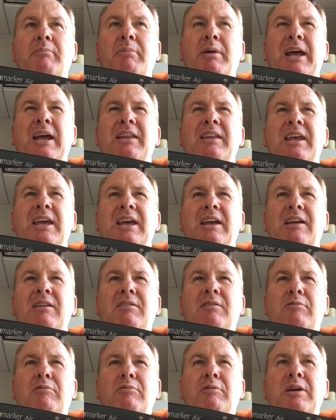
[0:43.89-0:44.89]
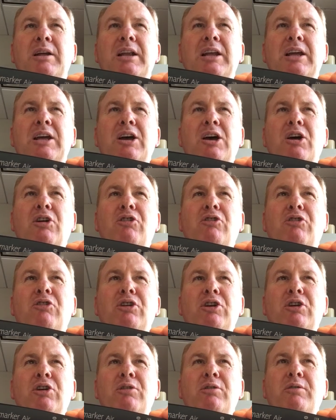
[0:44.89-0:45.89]
but I think it's a really
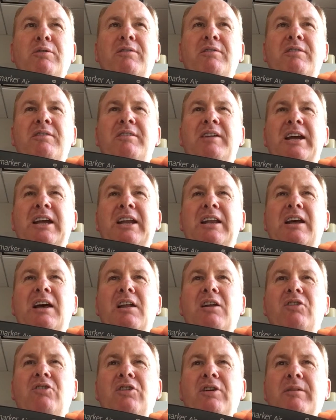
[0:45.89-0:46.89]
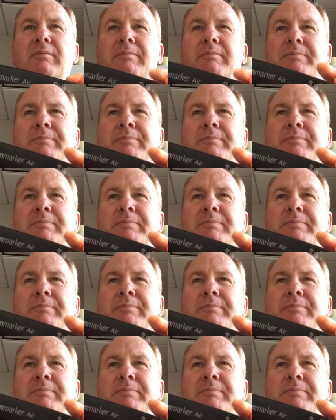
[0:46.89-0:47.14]
underused technology.